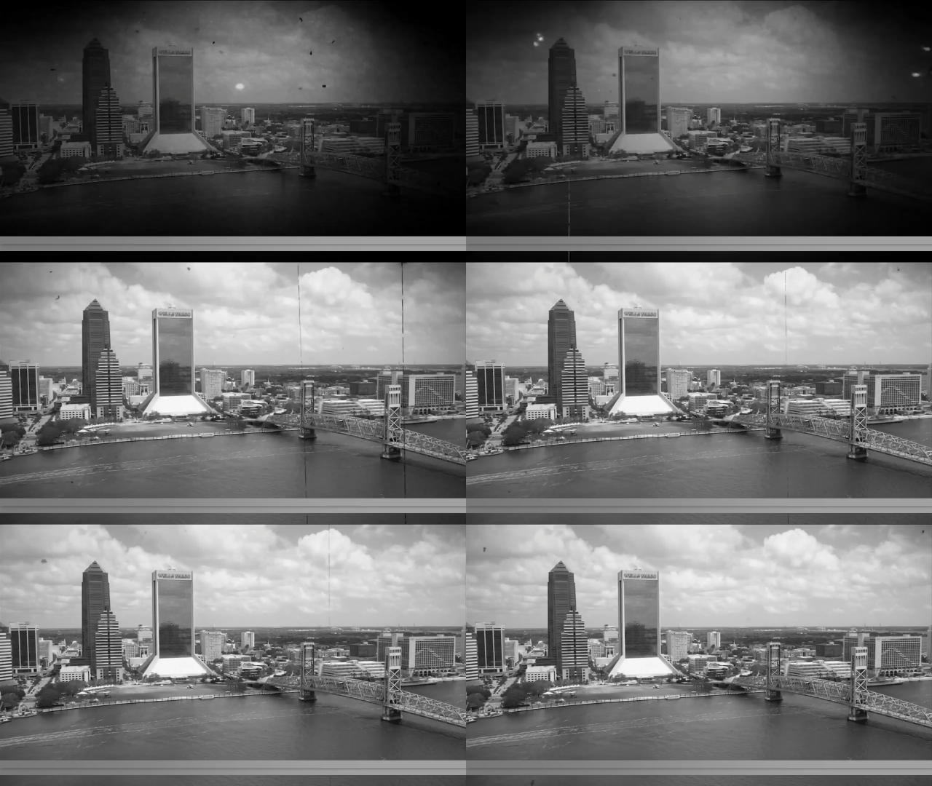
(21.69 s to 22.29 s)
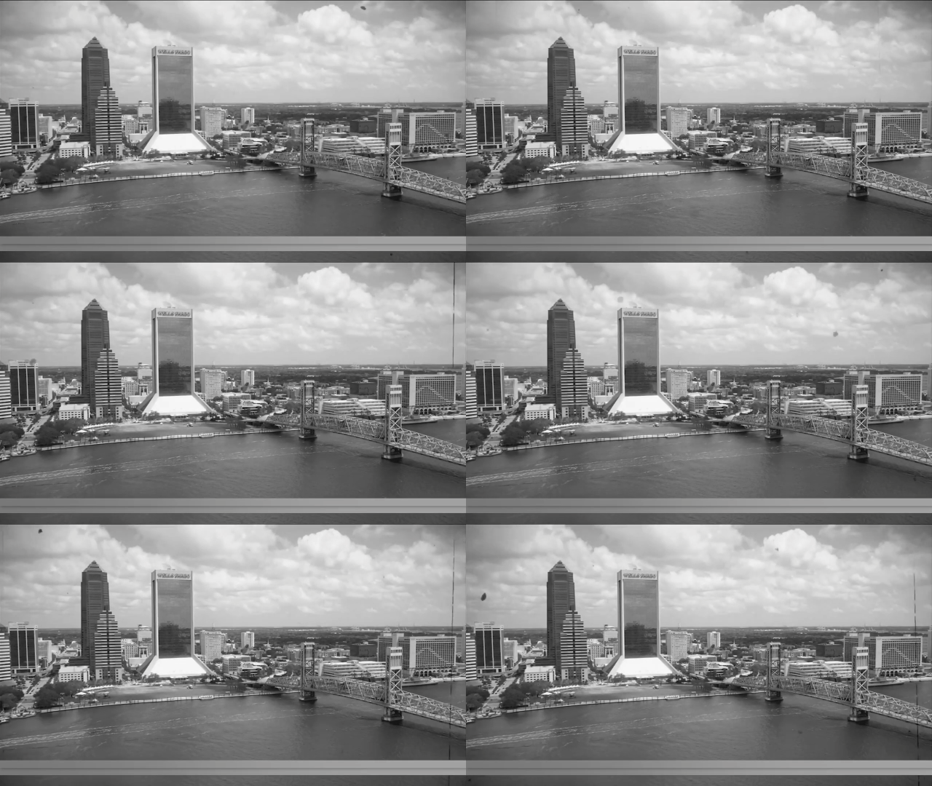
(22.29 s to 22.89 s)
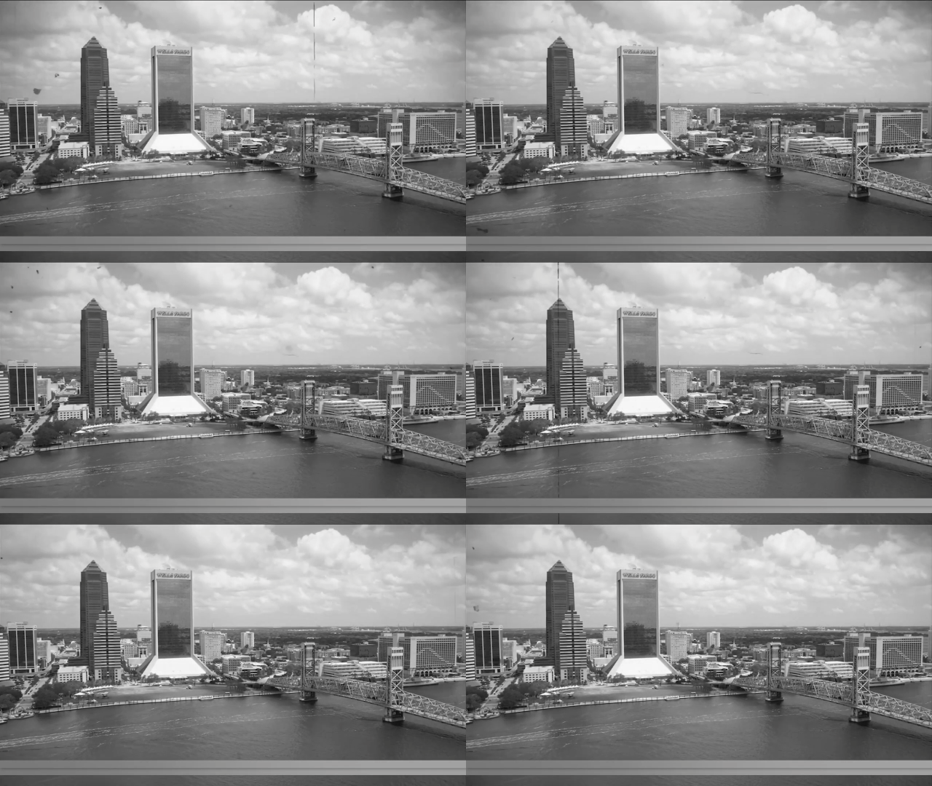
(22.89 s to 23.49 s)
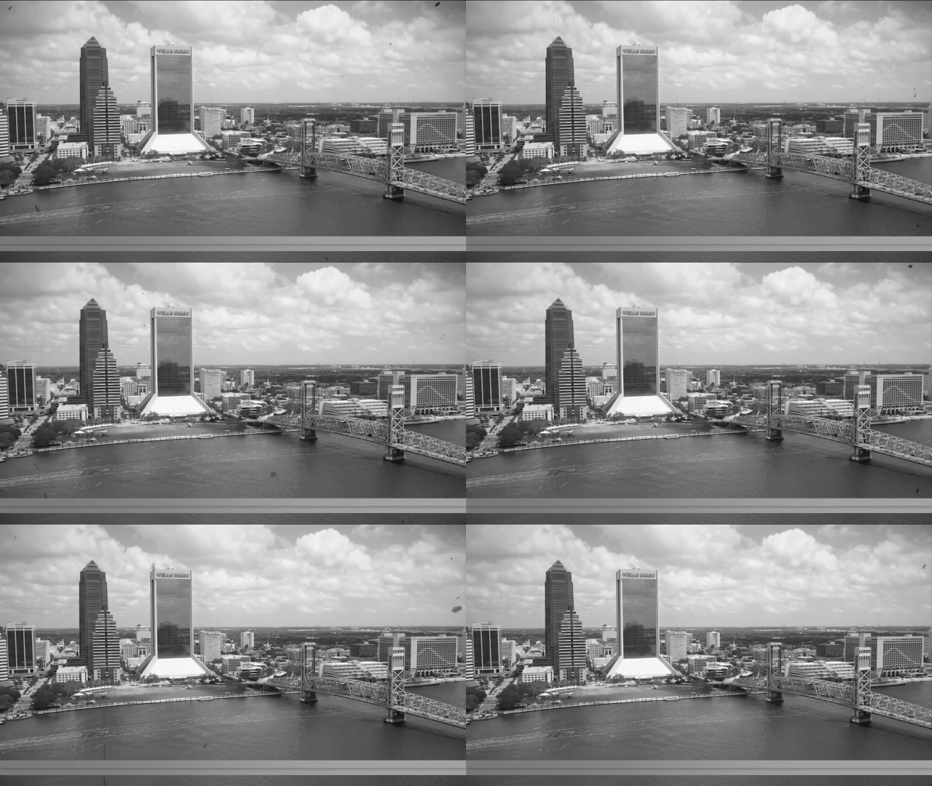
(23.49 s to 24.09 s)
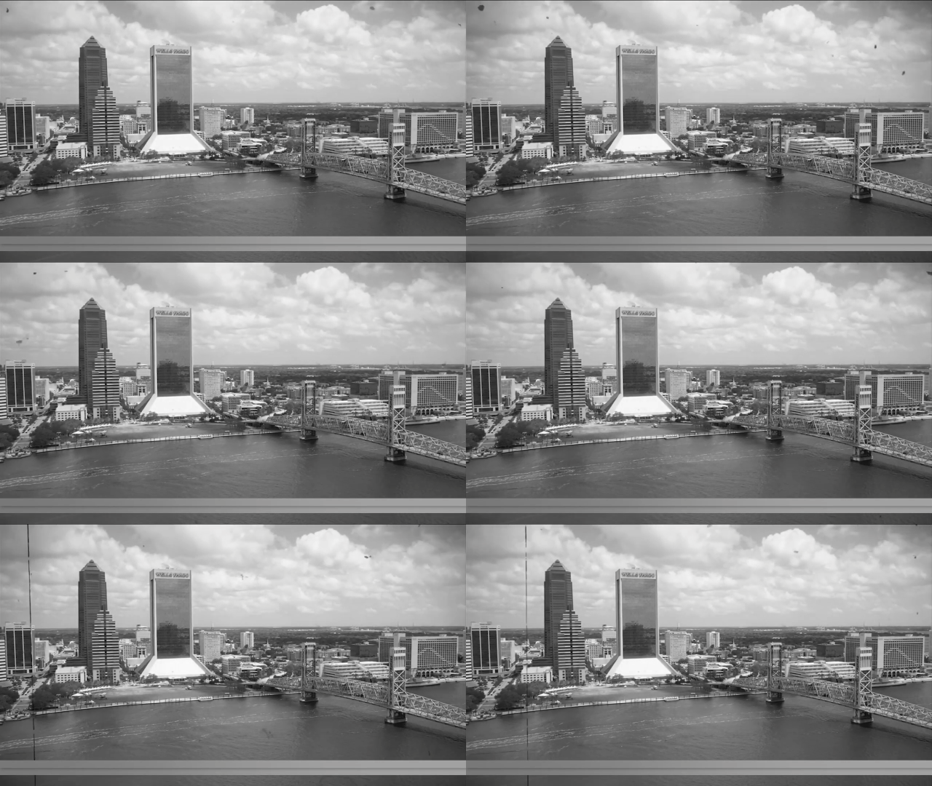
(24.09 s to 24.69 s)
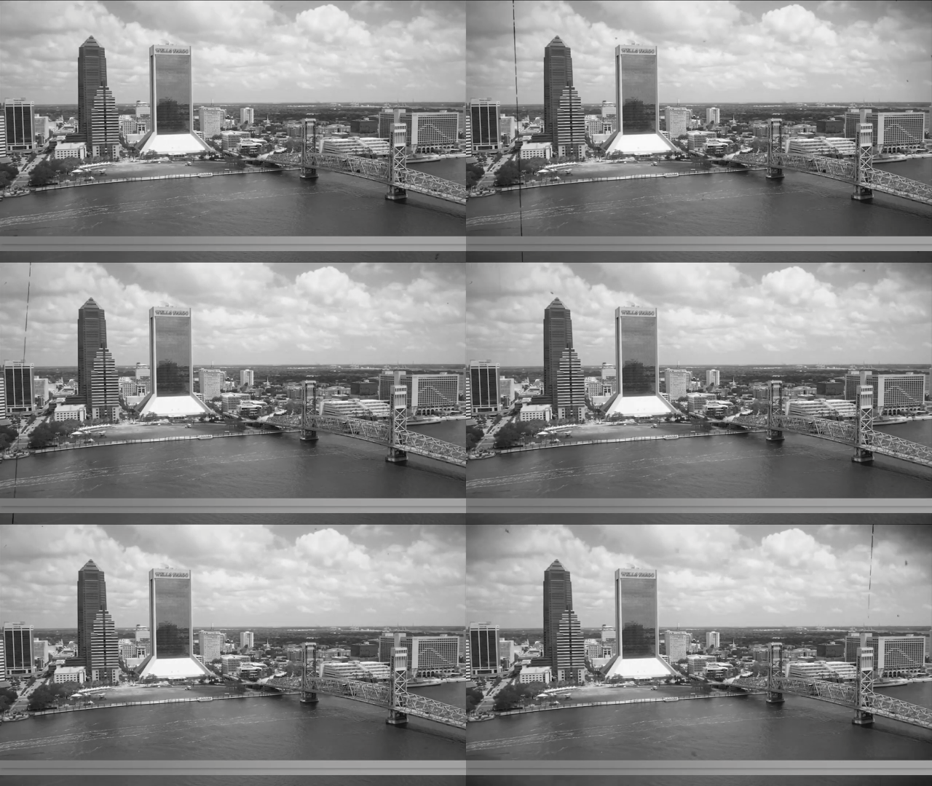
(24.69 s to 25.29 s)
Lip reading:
(no speaker visible)